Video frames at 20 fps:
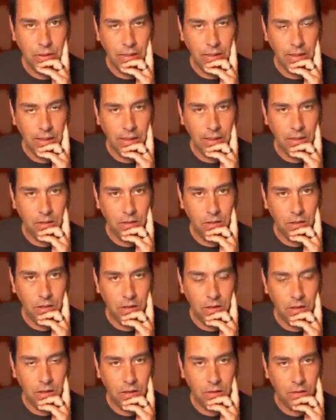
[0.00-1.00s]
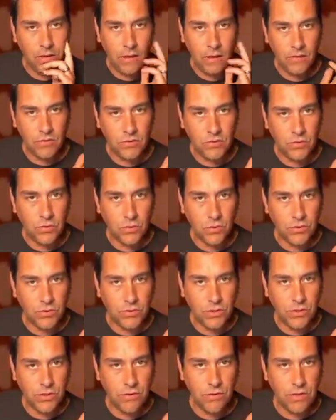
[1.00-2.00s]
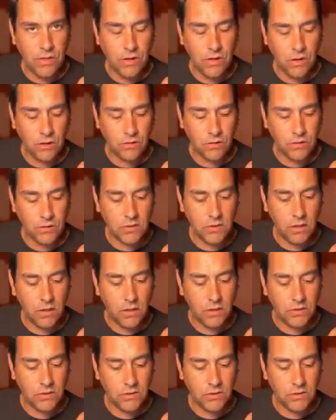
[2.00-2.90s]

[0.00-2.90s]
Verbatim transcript: and uh, and the store security guard looks on and